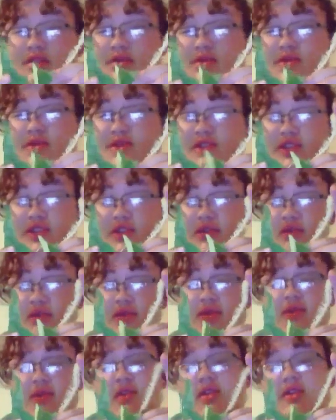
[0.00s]
So,
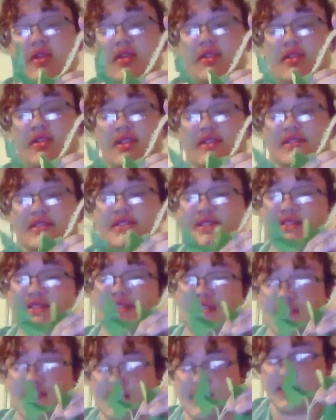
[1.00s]
this is
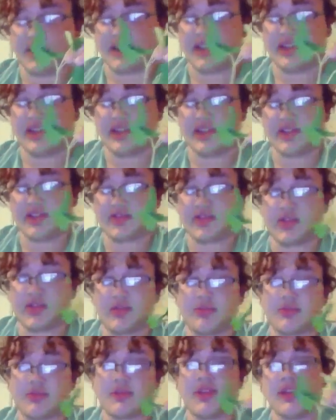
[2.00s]
Indian heliotrope.
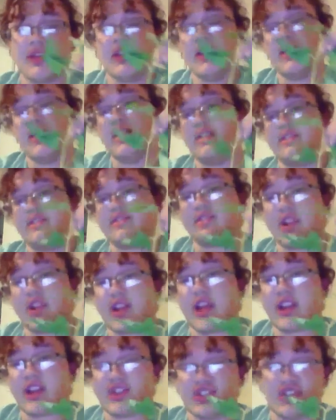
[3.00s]
It is not
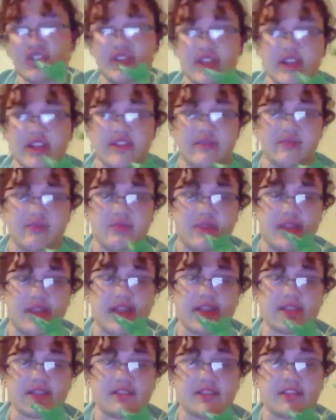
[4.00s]
actually a native
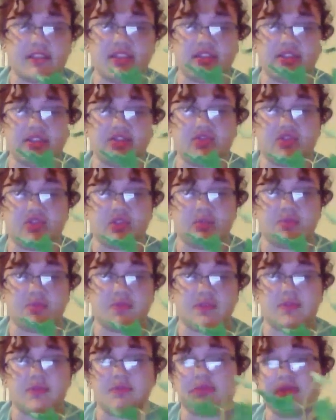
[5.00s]
plant,
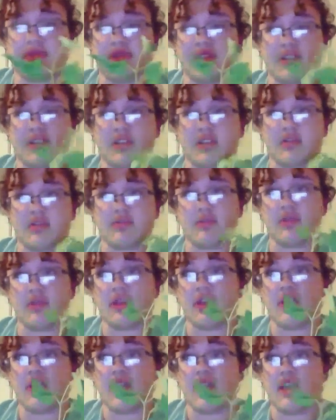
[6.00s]
Heliotropium indicum.
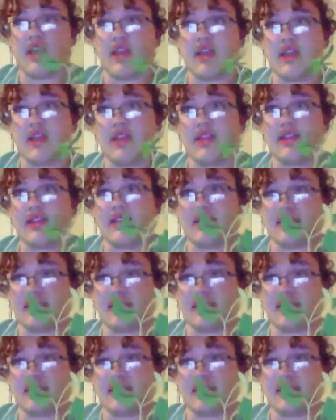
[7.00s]
It is a